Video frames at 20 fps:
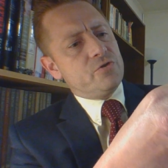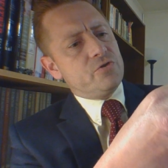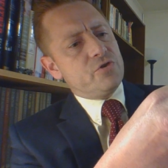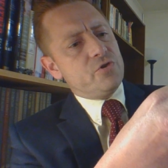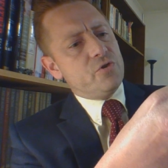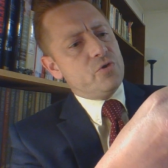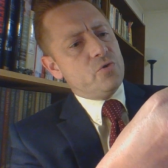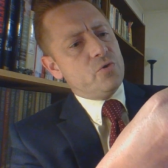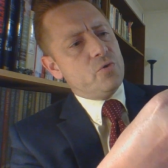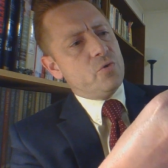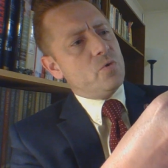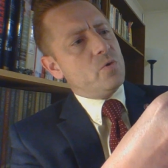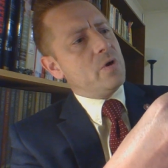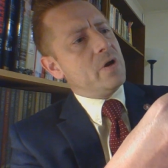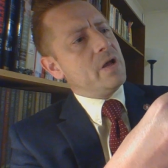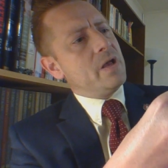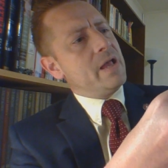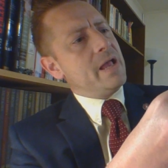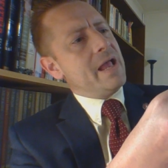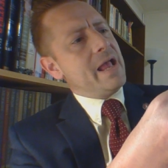two,
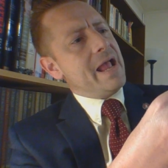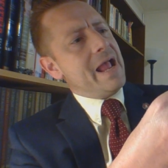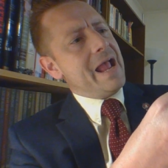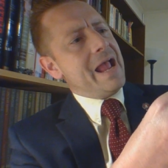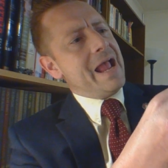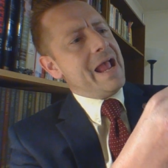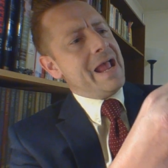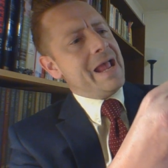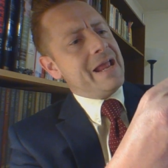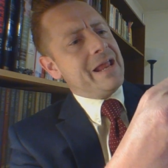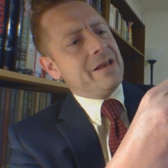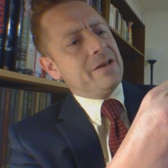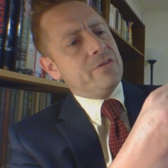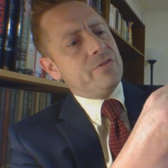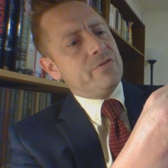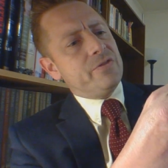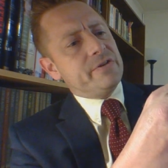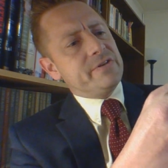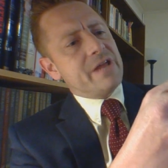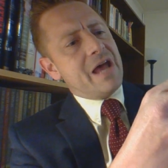
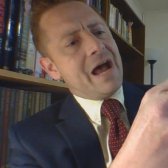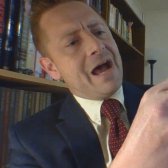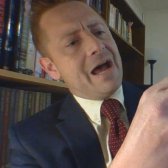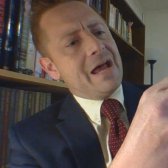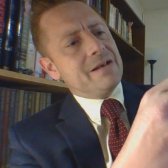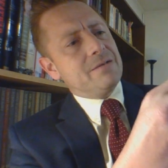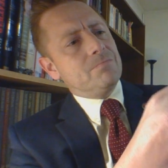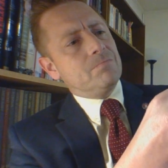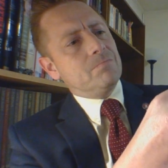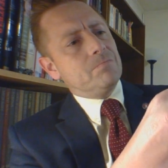and the dot